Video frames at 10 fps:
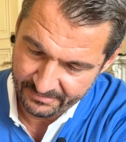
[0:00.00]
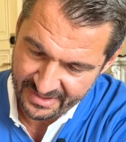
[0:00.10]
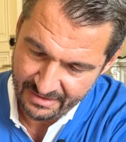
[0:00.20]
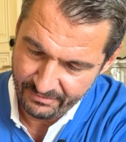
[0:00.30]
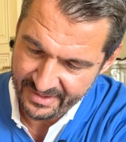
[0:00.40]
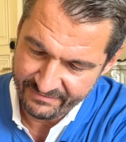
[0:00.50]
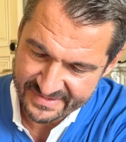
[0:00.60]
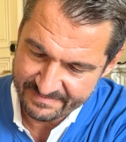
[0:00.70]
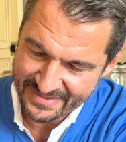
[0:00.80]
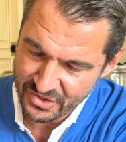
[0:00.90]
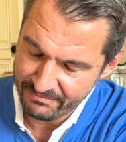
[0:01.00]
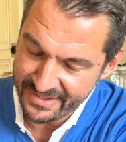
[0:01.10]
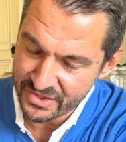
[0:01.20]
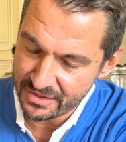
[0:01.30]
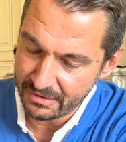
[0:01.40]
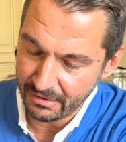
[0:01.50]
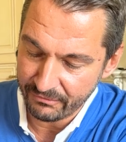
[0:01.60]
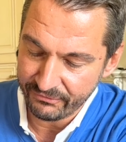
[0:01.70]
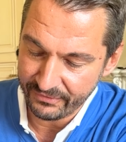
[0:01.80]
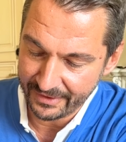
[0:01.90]
Here we have a special mixture of,
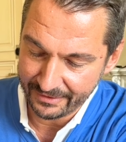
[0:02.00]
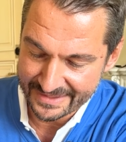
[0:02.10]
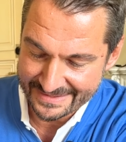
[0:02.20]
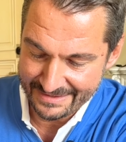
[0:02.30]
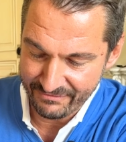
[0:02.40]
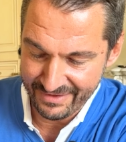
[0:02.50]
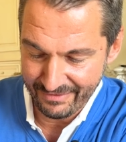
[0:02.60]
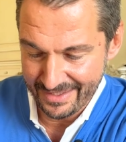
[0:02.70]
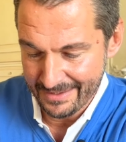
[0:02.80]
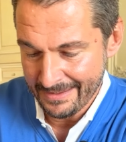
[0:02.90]
let's say, a very